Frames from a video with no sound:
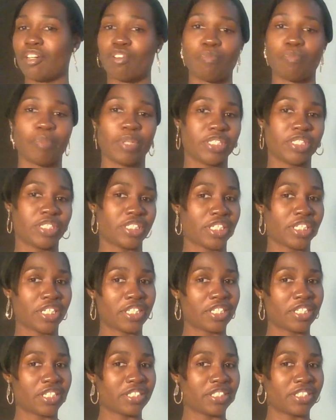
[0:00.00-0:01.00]
open to
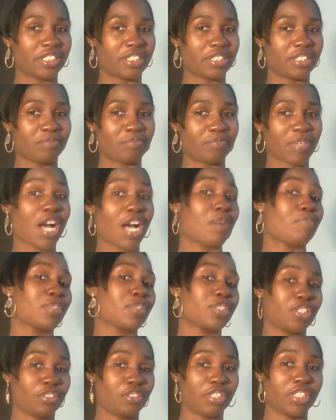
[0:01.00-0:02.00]
other
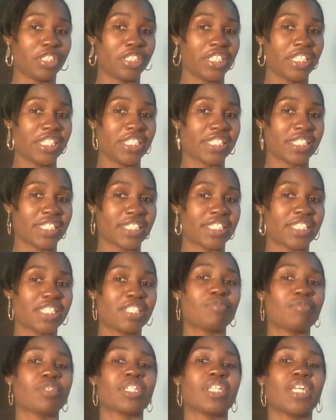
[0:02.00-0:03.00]
opportunities and see
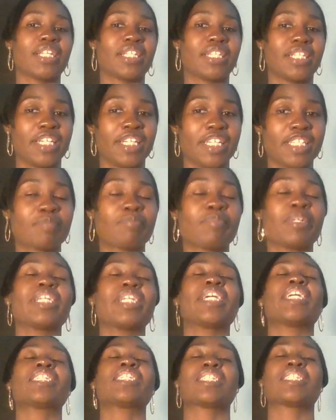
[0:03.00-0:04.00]
where that leads. But
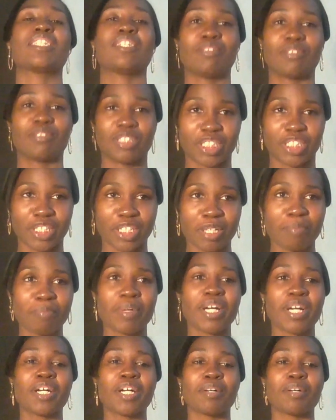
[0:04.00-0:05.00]
yes, long term,
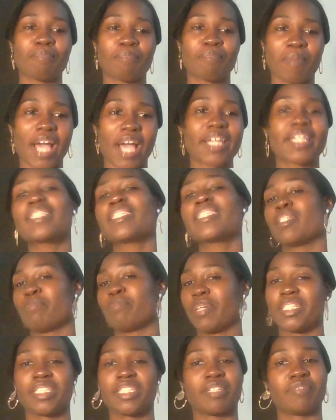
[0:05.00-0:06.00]
I can see
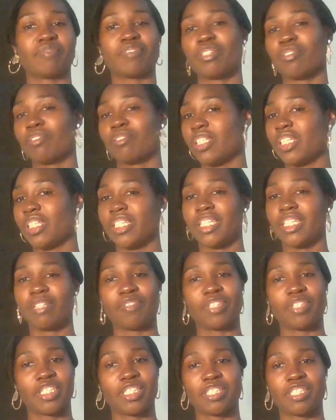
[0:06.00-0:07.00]
myself totally
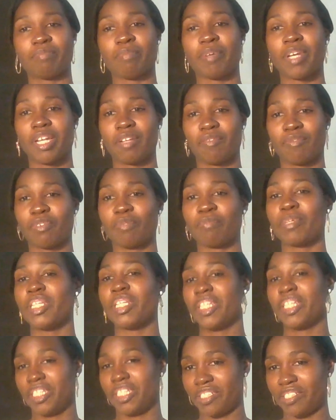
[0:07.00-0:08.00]
living in Spain for
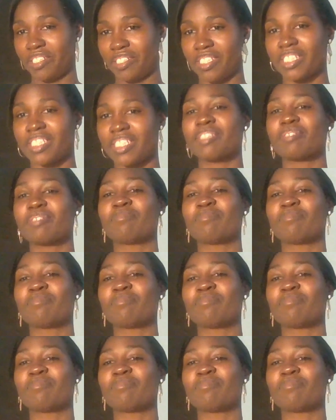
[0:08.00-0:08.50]
many years.